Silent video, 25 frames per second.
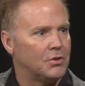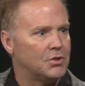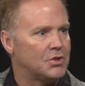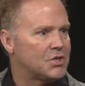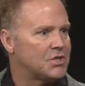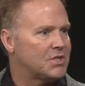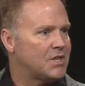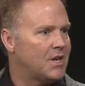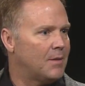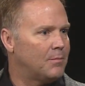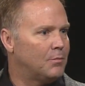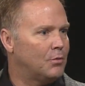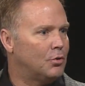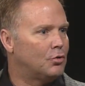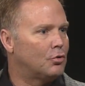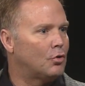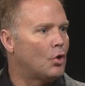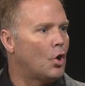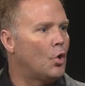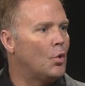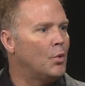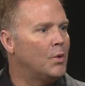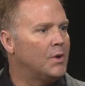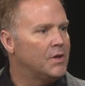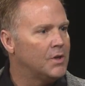just kept
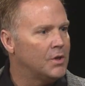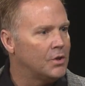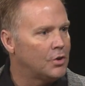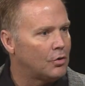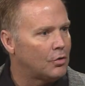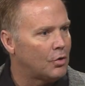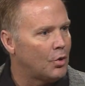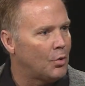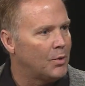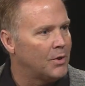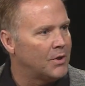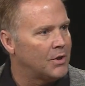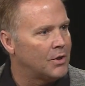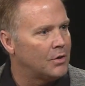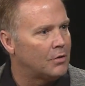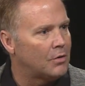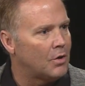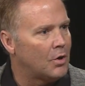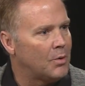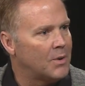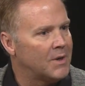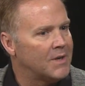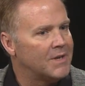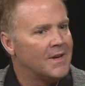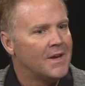growing and growing and
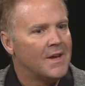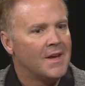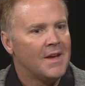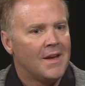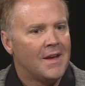growing.